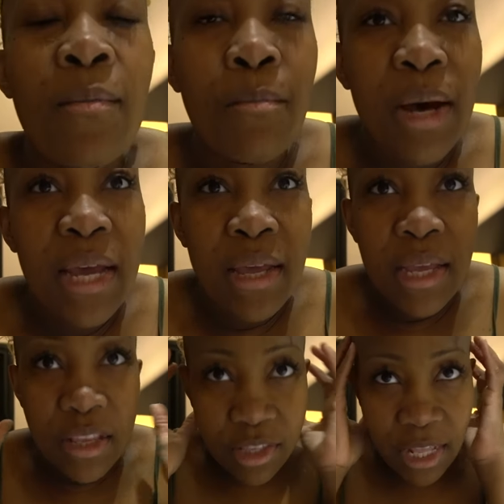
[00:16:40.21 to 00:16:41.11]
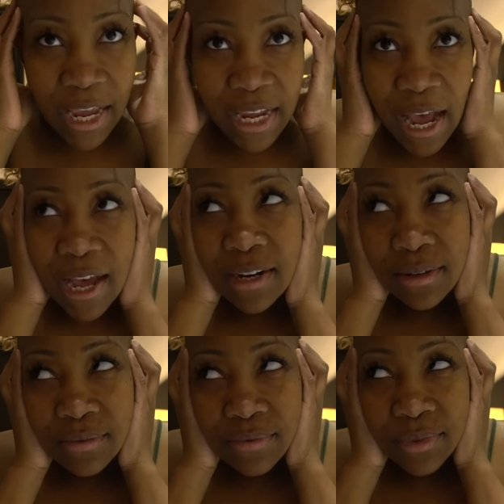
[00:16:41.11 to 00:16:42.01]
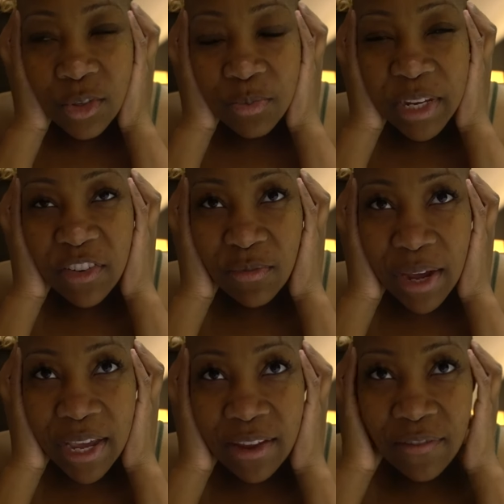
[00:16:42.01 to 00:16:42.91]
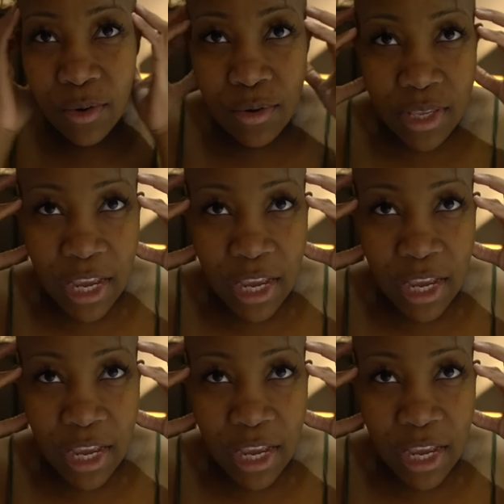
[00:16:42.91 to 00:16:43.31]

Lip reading: But it's like kind of too big for my headphones,